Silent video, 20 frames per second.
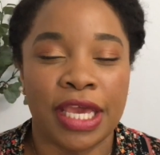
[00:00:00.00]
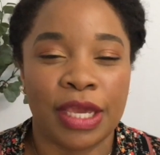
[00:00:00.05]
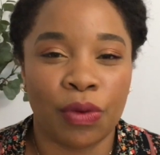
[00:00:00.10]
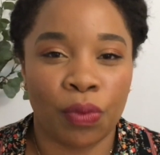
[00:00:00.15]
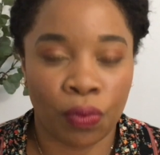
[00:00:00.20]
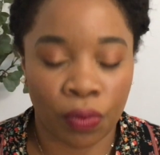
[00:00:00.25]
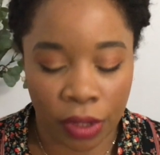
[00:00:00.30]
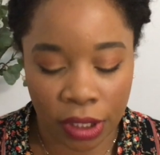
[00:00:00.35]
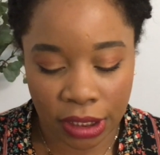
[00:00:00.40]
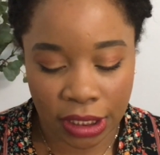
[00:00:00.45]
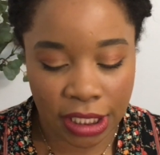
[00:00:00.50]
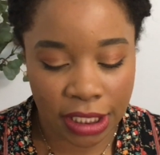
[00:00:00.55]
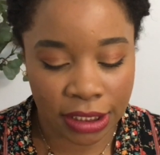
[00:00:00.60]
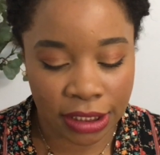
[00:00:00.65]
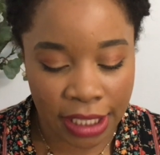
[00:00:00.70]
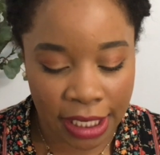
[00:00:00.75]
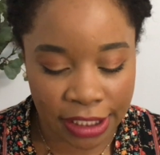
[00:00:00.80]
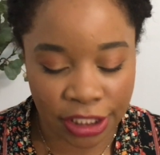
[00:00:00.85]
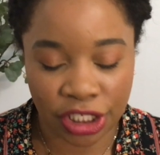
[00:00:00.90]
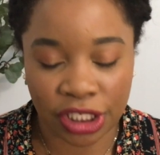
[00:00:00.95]
It really
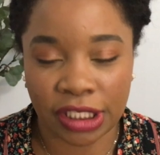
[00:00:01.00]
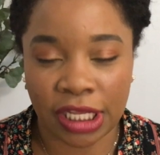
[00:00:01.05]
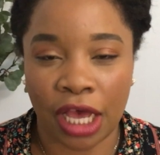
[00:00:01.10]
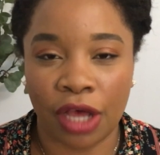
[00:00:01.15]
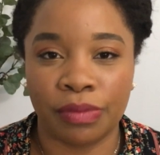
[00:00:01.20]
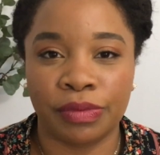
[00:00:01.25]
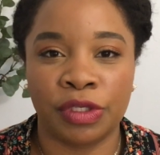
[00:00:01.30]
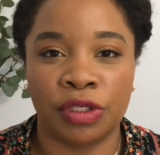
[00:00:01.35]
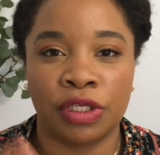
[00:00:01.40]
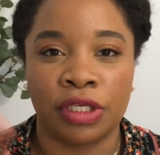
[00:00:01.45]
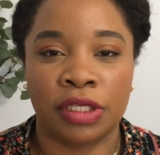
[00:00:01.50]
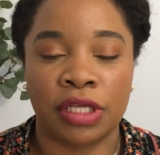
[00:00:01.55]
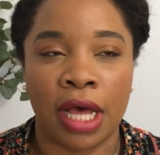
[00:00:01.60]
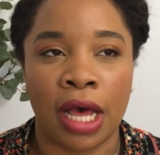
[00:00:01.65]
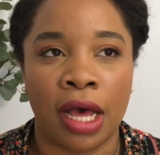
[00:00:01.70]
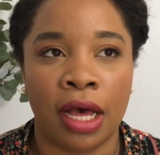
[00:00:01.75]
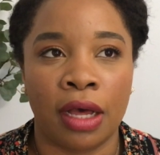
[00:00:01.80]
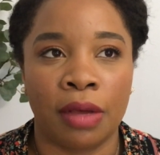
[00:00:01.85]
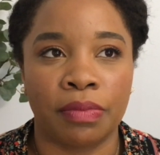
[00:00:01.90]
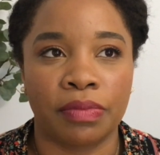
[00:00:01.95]
does just help to
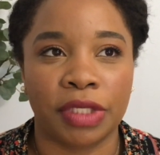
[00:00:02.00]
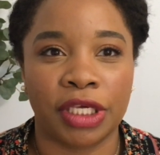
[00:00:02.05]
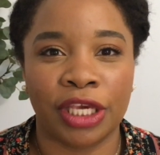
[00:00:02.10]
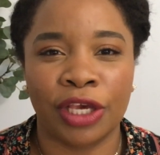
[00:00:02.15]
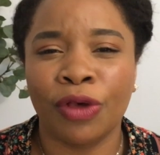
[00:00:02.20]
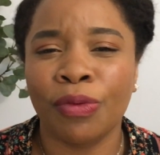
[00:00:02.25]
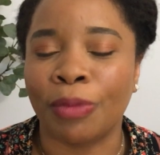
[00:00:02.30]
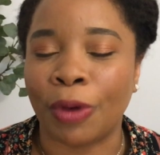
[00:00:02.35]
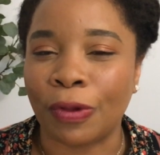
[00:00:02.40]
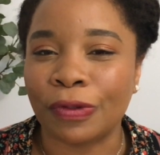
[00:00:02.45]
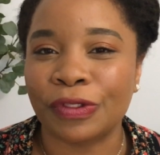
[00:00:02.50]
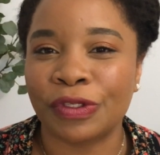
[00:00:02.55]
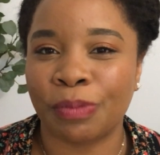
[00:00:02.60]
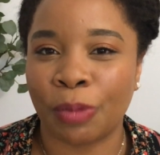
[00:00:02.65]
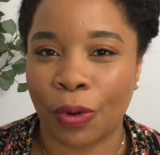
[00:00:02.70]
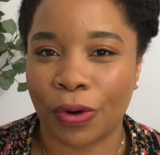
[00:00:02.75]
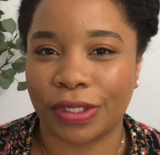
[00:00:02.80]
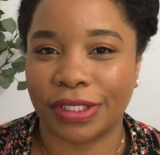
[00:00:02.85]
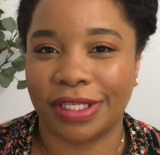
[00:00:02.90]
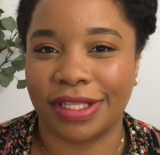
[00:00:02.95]
kill mold
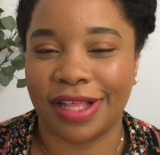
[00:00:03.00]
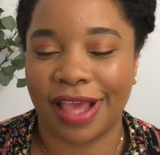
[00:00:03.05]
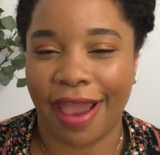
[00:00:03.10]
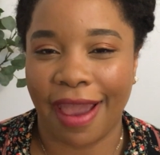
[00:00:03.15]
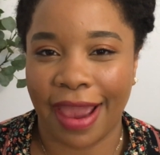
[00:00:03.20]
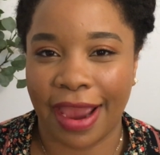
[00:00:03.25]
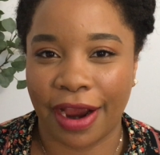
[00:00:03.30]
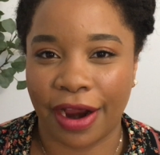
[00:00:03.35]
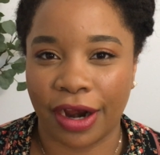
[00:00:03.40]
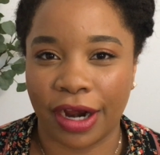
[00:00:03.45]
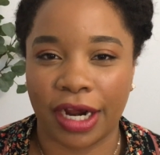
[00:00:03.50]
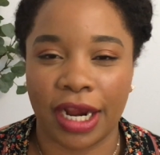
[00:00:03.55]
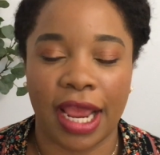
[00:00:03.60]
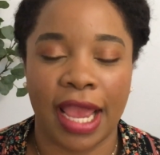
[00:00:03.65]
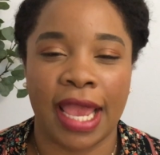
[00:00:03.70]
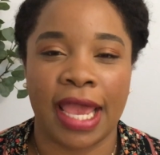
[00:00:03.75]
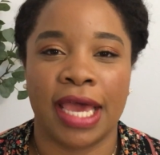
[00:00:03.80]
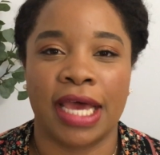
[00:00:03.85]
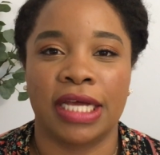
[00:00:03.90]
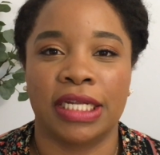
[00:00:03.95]
spores in the air,
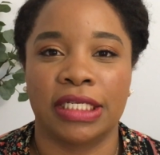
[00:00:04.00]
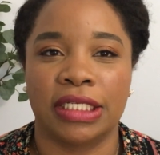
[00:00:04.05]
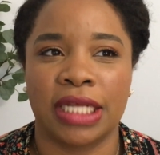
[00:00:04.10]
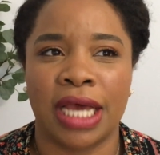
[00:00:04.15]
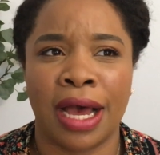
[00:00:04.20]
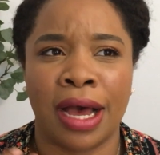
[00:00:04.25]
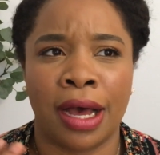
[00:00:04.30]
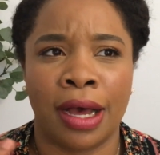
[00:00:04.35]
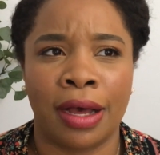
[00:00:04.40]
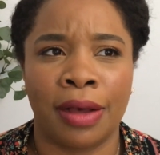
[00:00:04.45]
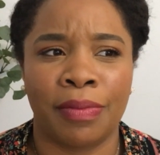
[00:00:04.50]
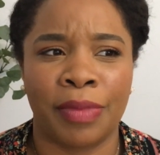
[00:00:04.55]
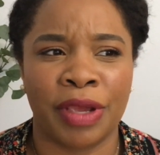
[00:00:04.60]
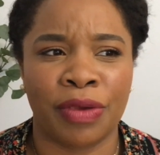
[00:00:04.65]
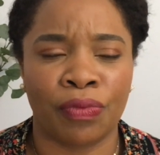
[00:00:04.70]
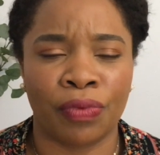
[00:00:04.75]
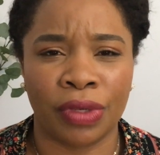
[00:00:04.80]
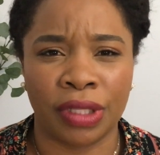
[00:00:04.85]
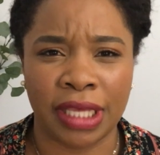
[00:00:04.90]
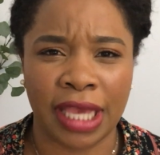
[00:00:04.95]
and
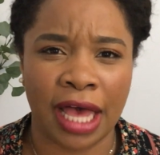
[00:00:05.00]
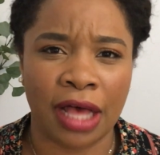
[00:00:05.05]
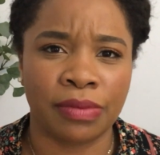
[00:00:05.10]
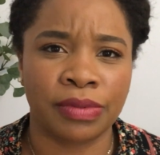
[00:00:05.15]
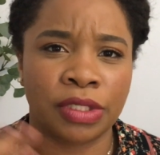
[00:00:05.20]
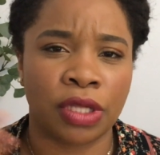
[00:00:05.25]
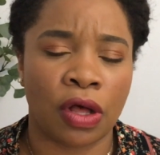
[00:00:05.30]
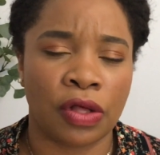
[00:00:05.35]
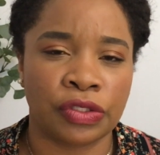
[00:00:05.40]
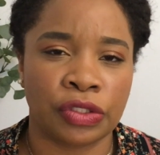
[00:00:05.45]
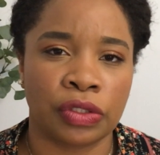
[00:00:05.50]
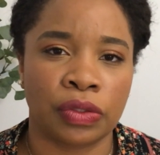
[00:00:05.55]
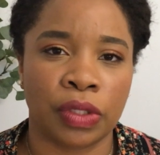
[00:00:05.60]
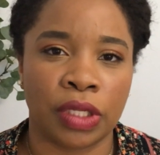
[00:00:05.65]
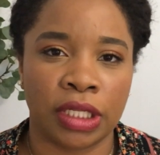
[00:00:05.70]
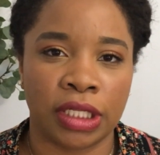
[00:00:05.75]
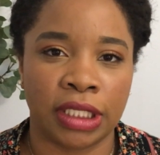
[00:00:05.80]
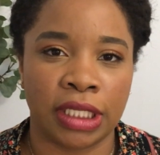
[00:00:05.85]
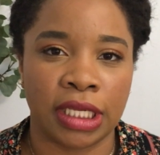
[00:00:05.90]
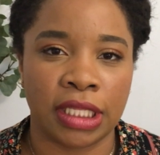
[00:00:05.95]
it really helps to also
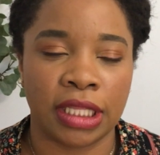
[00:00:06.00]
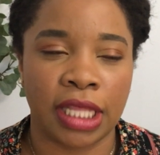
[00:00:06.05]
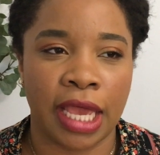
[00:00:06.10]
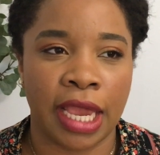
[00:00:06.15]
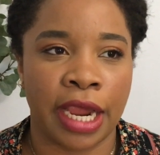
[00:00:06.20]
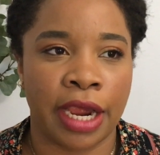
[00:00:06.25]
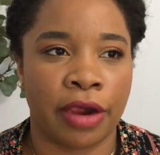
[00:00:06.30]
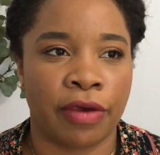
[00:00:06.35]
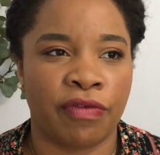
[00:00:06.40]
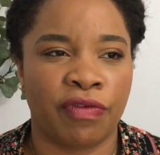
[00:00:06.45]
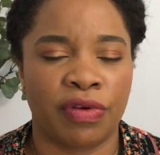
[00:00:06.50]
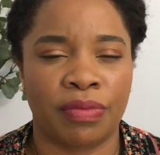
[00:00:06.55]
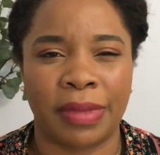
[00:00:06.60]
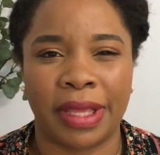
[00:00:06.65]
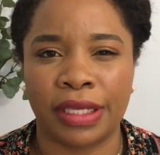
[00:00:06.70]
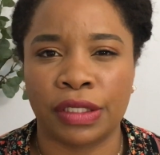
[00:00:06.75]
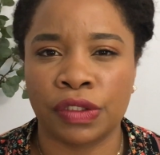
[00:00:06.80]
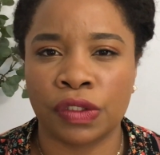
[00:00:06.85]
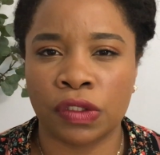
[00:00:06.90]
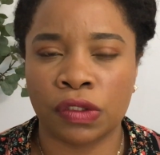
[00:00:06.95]
clean the air from
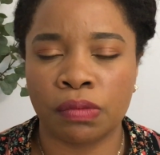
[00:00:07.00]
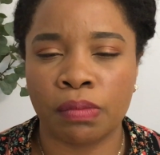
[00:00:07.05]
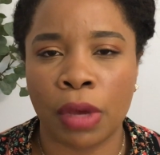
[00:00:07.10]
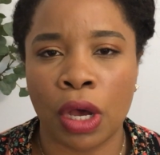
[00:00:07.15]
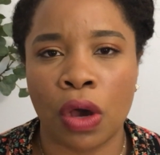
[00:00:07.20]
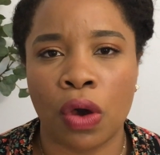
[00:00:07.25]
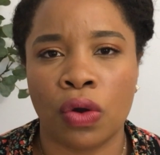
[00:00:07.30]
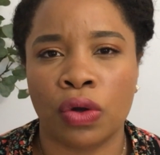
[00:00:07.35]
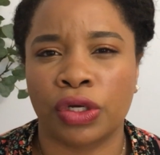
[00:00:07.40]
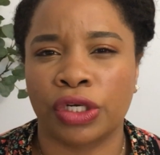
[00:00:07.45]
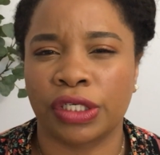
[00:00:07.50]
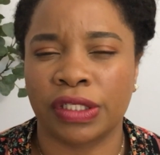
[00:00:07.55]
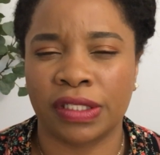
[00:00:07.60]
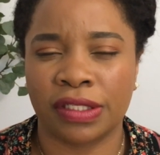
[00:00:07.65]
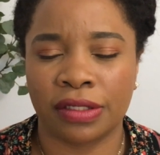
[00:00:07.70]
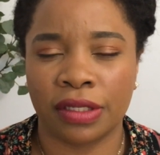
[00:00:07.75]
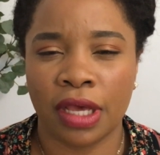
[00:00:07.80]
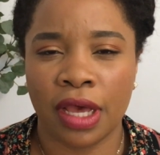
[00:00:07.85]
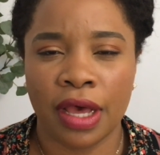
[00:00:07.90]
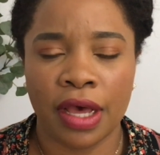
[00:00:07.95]
like smoke or
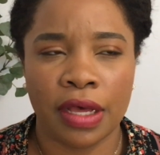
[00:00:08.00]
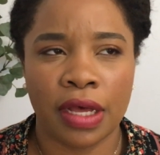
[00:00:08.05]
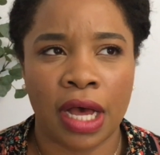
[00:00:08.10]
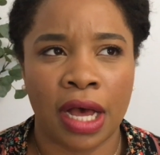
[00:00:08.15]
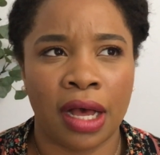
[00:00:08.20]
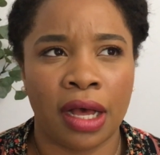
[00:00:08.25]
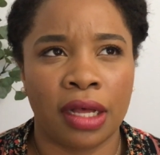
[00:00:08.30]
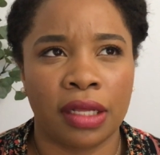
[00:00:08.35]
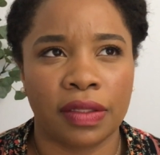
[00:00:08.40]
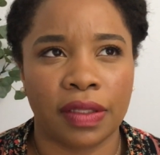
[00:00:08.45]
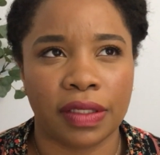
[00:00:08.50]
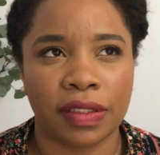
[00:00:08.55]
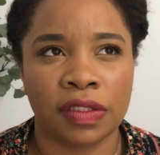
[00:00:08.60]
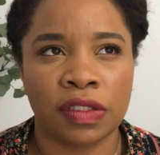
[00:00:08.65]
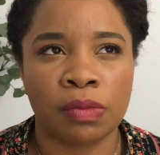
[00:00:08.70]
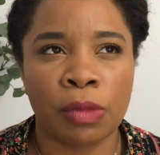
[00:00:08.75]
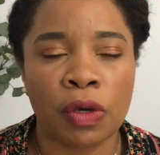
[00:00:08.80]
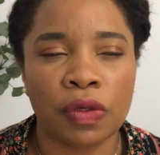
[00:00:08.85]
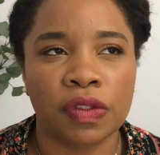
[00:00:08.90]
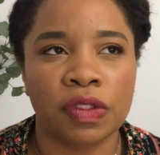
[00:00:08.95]
like
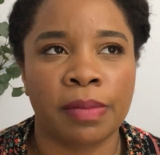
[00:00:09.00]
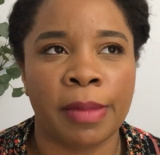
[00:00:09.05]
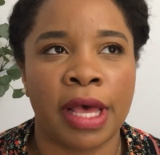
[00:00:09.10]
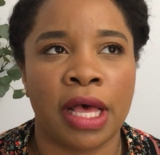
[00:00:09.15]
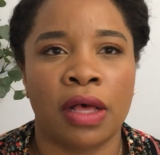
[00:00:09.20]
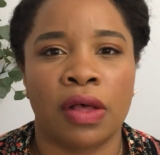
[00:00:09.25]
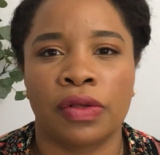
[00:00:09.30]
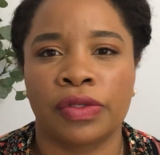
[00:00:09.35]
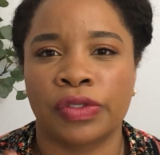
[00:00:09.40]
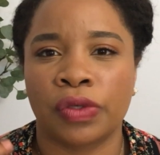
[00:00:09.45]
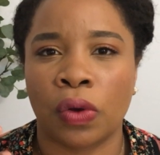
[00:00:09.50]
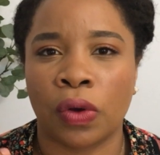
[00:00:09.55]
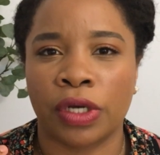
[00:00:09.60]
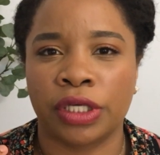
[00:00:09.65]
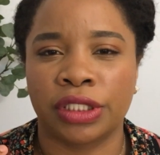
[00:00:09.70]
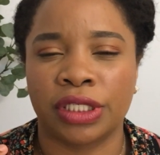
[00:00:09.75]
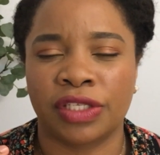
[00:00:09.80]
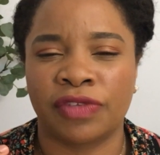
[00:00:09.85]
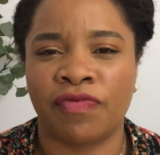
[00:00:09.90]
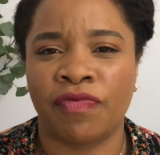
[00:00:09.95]
smoke smells
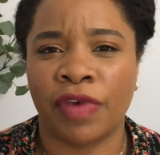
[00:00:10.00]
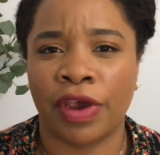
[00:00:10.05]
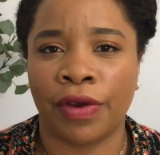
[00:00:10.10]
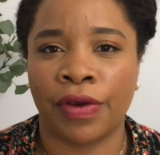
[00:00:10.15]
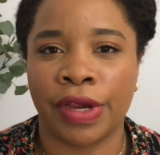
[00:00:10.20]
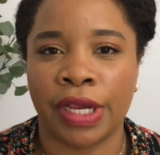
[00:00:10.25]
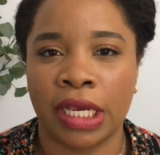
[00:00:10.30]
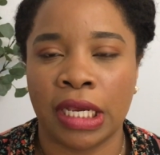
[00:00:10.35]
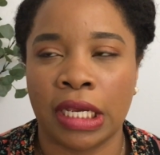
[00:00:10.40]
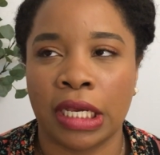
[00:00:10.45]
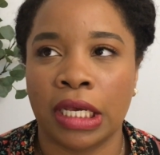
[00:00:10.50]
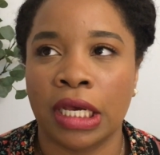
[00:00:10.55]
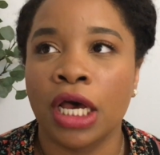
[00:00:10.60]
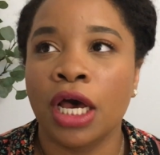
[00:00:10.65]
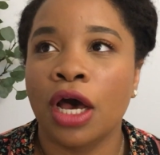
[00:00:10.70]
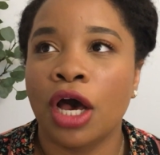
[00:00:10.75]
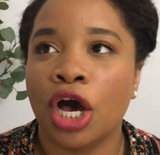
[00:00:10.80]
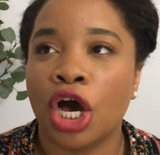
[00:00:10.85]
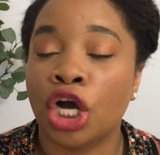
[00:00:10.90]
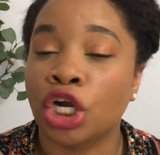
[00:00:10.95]
or just very
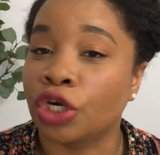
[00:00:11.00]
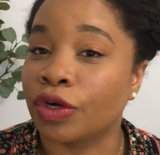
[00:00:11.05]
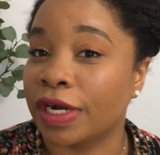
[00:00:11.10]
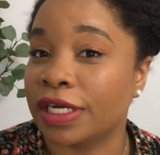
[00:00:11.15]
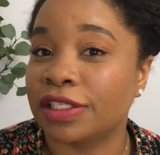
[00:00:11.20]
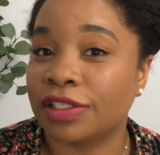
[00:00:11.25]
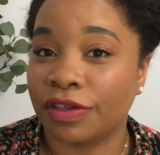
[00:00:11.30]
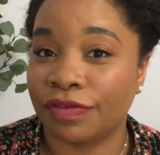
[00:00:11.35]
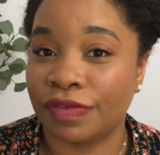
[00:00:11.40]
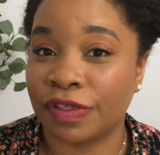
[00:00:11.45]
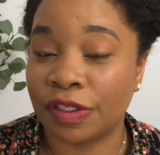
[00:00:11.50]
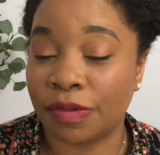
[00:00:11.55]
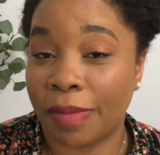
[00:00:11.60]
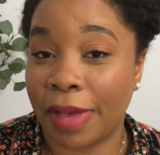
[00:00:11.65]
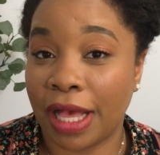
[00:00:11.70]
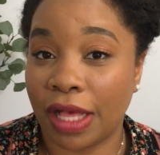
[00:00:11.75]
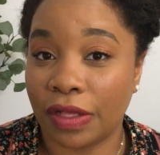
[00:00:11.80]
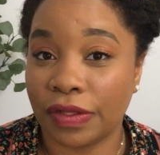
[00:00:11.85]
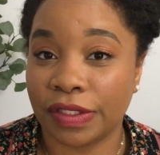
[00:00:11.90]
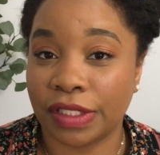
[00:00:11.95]
aggressive
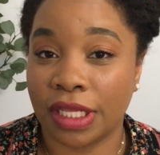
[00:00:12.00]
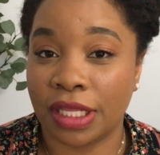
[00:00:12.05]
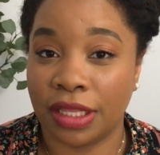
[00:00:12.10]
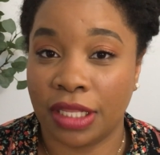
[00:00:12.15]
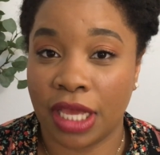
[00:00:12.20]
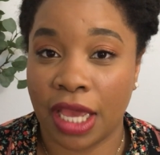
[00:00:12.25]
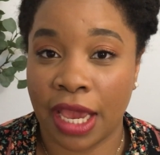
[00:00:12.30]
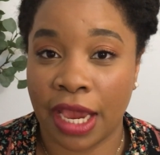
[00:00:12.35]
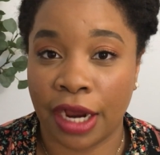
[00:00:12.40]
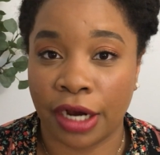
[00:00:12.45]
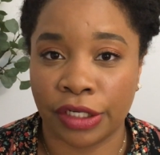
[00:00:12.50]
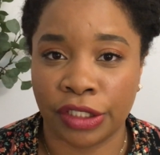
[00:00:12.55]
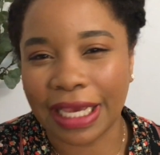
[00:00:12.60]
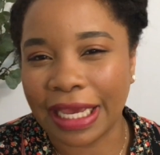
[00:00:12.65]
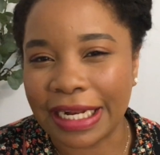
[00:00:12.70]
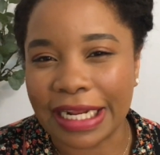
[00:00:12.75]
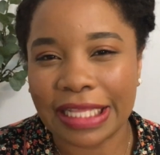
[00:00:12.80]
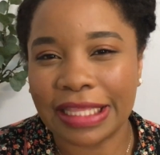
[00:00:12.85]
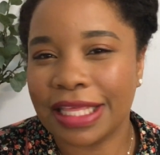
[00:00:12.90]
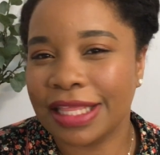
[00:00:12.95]
smells in the air.
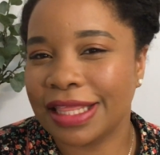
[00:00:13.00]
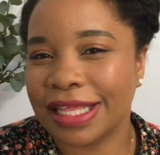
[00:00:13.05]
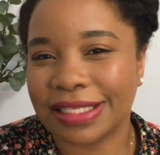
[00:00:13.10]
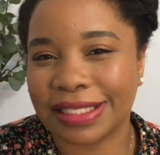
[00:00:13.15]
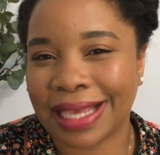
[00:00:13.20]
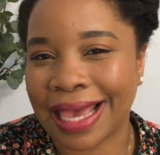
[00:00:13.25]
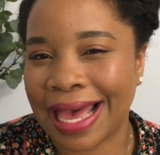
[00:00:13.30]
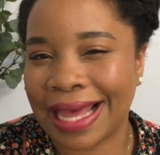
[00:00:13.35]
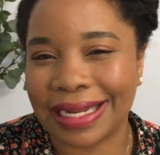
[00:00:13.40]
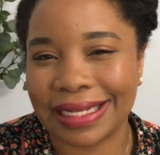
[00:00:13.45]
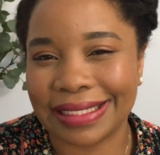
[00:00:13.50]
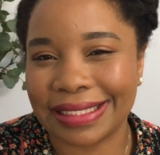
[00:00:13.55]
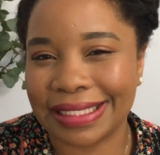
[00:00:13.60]
Anything that's kind of